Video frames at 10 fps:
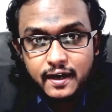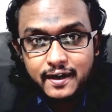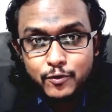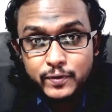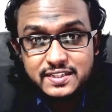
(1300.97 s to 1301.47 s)

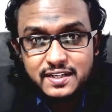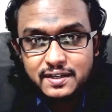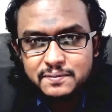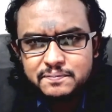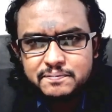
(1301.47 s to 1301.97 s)
with
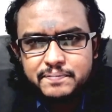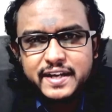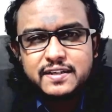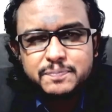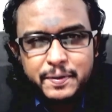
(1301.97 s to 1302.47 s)
a
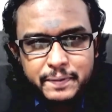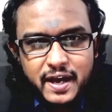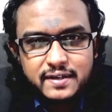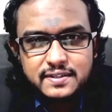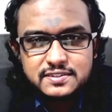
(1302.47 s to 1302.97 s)
better
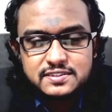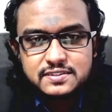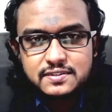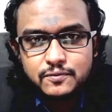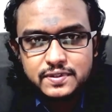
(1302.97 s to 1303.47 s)
preparedness,
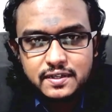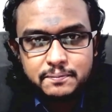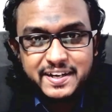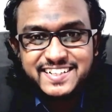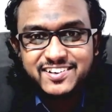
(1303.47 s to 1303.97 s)
with a
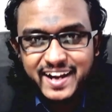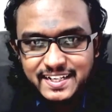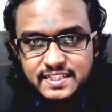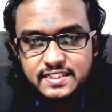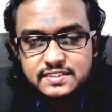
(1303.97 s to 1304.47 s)
better
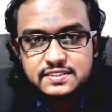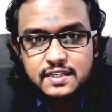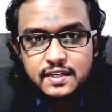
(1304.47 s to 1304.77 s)
readiness,